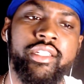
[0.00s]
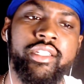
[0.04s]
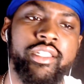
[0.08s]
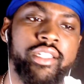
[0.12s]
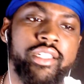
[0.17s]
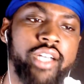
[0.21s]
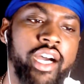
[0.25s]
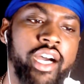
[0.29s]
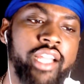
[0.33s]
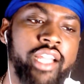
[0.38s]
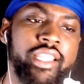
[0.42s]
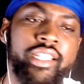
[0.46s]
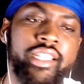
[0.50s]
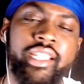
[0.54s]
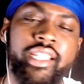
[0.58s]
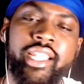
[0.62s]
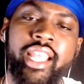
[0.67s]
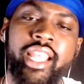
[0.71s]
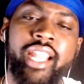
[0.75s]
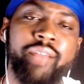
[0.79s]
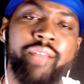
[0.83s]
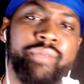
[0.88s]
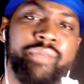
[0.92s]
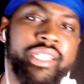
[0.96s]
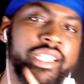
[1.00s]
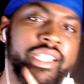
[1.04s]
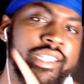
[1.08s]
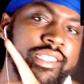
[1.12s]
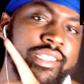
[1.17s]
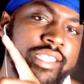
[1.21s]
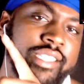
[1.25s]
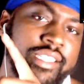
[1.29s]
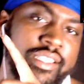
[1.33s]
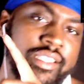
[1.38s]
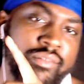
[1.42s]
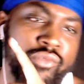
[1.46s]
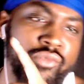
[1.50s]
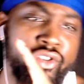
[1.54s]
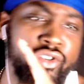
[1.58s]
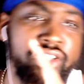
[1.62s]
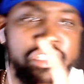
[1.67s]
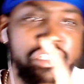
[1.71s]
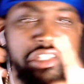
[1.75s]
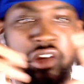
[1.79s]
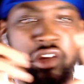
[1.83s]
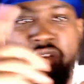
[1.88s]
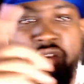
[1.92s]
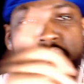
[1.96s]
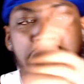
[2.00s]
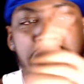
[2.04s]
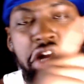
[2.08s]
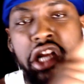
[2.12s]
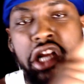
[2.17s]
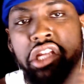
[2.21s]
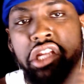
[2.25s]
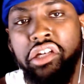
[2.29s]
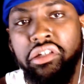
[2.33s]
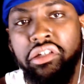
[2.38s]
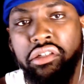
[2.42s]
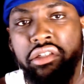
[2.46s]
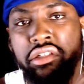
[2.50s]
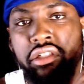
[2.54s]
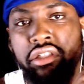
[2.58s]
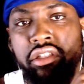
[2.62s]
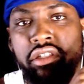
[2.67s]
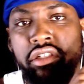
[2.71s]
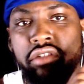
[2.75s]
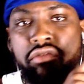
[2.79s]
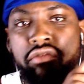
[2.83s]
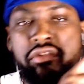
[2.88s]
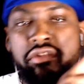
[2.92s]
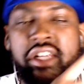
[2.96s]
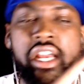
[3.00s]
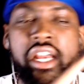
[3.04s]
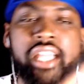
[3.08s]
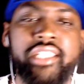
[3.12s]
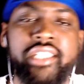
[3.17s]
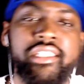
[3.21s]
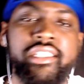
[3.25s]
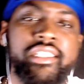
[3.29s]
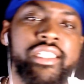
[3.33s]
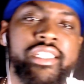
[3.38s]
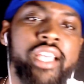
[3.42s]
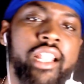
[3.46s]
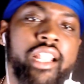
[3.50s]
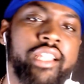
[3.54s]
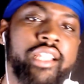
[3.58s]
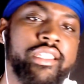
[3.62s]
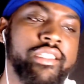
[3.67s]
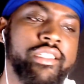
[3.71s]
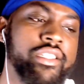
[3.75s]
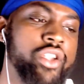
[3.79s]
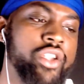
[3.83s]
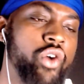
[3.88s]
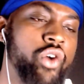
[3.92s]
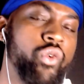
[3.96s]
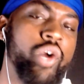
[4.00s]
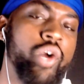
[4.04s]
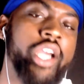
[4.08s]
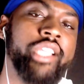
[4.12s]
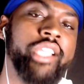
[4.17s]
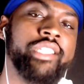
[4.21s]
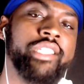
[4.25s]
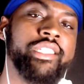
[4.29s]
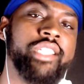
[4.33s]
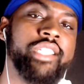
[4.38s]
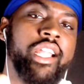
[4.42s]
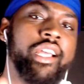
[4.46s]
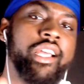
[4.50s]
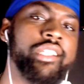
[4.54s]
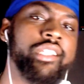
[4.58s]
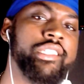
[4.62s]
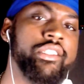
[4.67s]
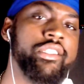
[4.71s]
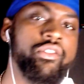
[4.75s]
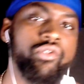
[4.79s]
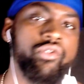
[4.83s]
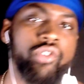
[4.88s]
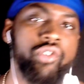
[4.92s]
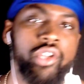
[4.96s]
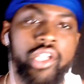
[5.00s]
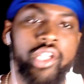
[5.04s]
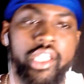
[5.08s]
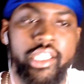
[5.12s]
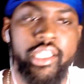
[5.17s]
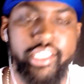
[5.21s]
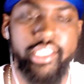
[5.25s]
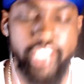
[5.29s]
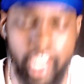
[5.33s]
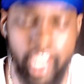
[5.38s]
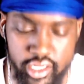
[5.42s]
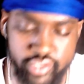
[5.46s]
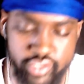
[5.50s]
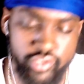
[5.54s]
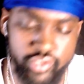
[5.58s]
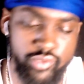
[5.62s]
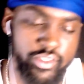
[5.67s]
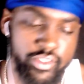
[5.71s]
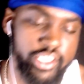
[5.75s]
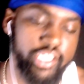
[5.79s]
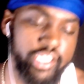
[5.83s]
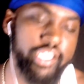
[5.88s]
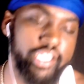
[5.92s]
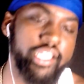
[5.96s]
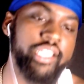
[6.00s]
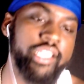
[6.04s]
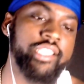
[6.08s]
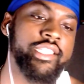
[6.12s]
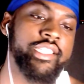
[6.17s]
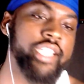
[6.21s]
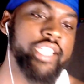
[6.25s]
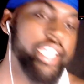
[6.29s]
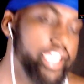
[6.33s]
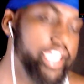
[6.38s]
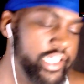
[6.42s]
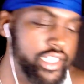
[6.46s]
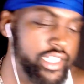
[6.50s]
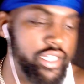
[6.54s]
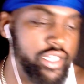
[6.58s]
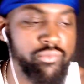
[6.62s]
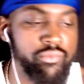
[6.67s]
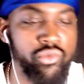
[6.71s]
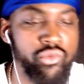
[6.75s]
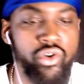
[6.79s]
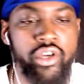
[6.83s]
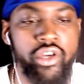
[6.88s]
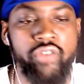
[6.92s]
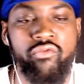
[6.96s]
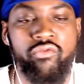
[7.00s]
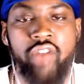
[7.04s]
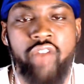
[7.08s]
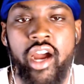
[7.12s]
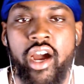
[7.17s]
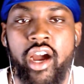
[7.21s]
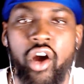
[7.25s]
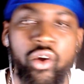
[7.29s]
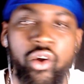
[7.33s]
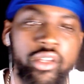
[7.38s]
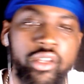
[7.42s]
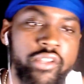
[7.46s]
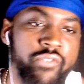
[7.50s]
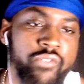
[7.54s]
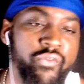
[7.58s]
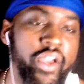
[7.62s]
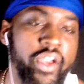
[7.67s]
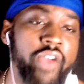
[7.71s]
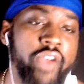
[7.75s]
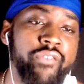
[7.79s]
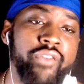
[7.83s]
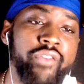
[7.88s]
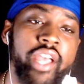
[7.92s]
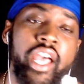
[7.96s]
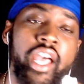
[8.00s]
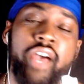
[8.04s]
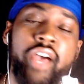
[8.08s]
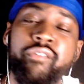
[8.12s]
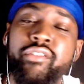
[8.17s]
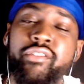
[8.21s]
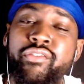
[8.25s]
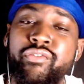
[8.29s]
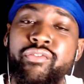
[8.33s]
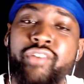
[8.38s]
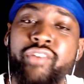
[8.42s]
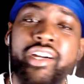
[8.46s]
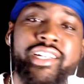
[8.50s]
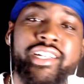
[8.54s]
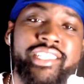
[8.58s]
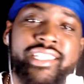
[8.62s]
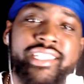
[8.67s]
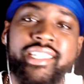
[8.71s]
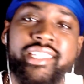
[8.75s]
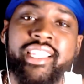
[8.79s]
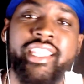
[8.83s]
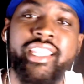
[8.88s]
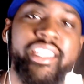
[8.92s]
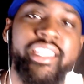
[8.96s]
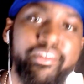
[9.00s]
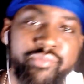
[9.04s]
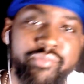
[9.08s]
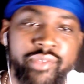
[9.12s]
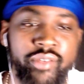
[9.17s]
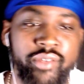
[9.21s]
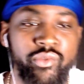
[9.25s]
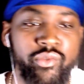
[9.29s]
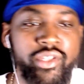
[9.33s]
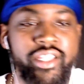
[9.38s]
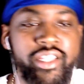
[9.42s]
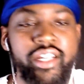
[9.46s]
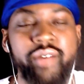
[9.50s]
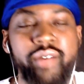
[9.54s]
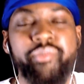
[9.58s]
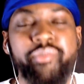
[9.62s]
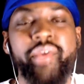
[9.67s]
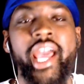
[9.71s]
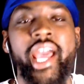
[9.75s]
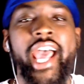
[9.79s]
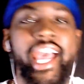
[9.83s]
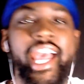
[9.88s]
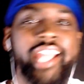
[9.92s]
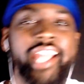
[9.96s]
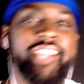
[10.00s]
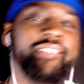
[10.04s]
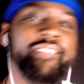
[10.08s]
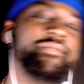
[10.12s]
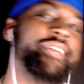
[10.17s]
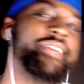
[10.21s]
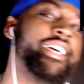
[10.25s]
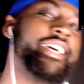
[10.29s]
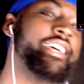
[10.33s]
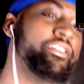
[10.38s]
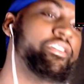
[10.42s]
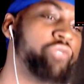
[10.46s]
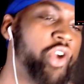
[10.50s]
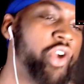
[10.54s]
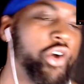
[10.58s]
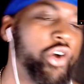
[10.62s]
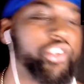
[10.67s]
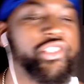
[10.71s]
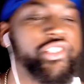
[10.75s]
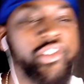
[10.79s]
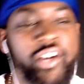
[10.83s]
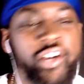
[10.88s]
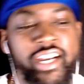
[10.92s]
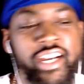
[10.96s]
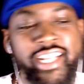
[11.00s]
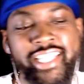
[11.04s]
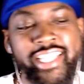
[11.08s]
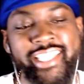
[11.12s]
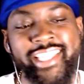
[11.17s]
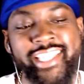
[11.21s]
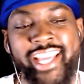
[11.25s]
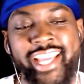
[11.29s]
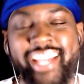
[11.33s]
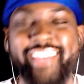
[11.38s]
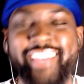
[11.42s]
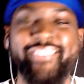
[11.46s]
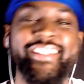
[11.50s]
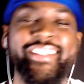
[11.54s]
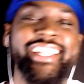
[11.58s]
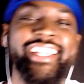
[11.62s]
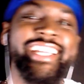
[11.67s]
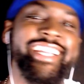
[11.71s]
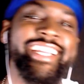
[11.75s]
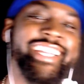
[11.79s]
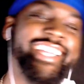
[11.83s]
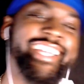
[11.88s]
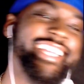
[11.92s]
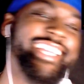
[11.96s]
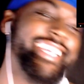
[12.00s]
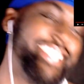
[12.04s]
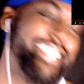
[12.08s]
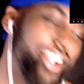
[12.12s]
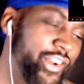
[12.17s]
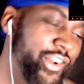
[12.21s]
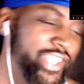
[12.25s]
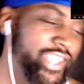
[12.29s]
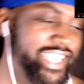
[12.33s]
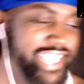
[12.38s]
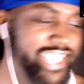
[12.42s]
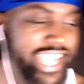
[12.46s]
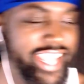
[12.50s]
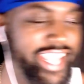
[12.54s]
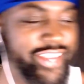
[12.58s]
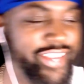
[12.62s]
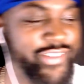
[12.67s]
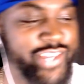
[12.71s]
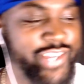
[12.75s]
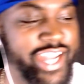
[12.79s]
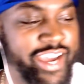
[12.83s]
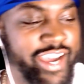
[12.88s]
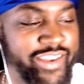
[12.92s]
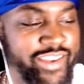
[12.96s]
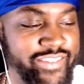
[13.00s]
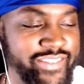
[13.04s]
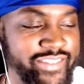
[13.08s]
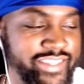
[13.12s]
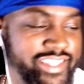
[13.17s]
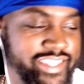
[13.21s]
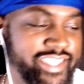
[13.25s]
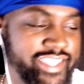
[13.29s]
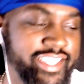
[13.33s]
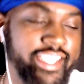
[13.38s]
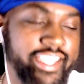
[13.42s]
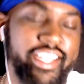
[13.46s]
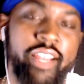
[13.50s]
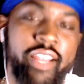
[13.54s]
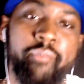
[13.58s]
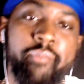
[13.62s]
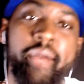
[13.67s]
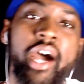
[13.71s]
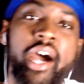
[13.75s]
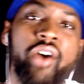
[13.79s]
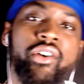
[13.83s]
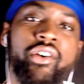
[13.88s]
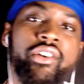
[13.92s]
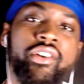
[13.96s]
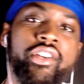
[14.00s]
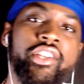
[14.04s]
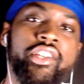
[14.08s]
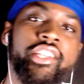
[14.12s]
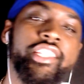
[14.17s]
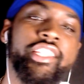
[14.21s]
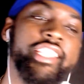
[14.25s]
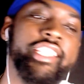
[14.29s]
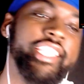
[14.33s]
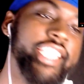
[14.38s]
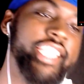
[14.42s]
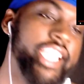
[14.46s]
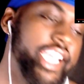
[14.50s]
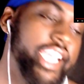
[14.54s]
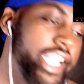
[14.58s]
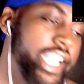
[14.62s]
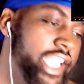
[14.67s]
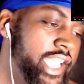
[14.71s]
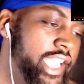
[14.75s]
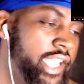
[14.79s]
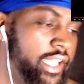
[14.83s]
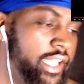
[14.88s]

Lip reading: Other than that, I'm going to link to some more Snow the Product reaction. Shout out to Snow White and shout out to you. Y'all know what it is. It's your boy, Rock. Only found forever. Fuck sleeping. We up at it, man. Road to 100K, man. Know the gang, what up? And I'm out. Yitty.